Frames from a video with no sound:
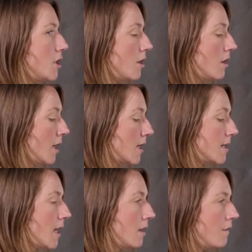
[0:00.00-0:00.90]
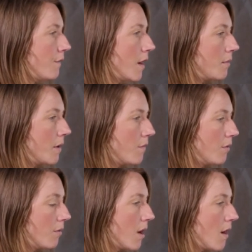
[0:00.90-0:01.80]
shoot an extended family
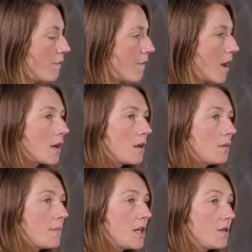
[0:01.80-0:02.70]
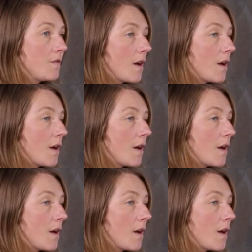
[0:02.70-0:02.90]
photograph and an immediate